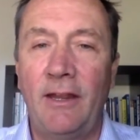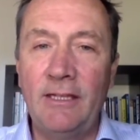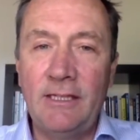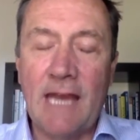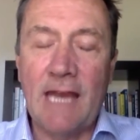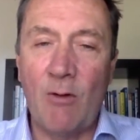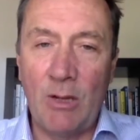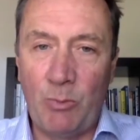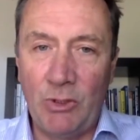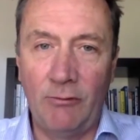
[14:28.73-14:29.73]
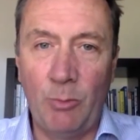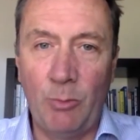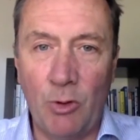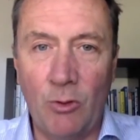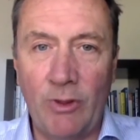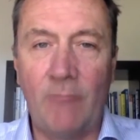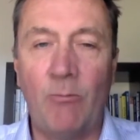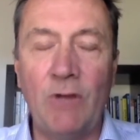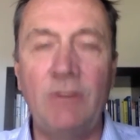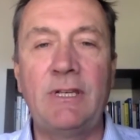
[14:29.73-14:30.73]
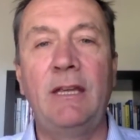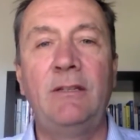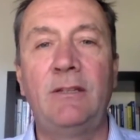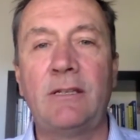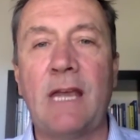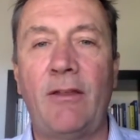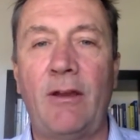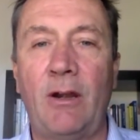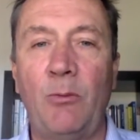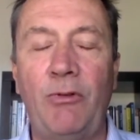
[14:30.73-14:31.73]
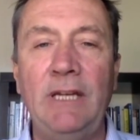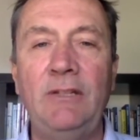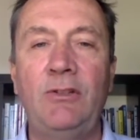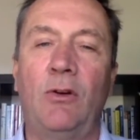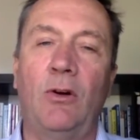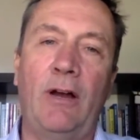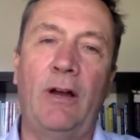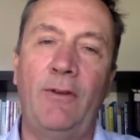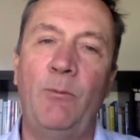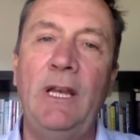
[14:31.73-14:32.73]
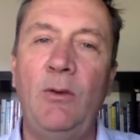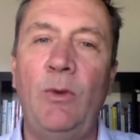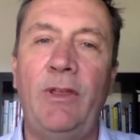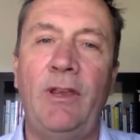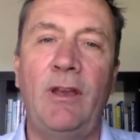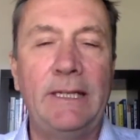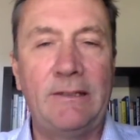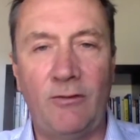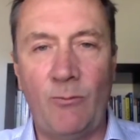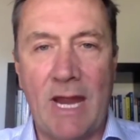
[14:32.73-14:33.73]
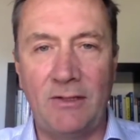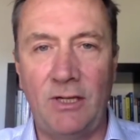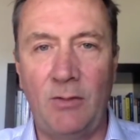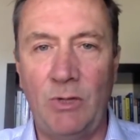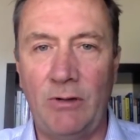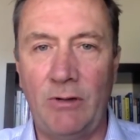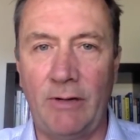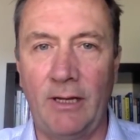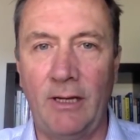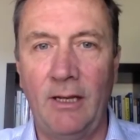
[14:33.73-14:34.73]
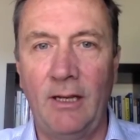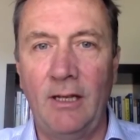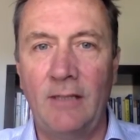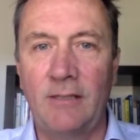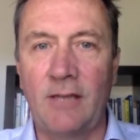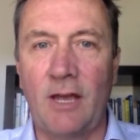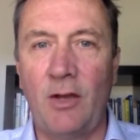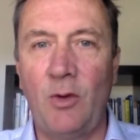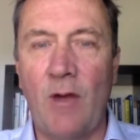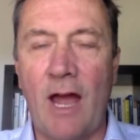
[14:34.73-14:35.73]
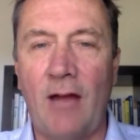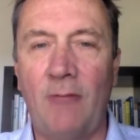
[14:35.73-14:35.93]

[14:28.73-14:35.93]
This is how I built rapport with him. Most agents out there, I'm pretty sure, are familiar with the idea of matching and mirroring. So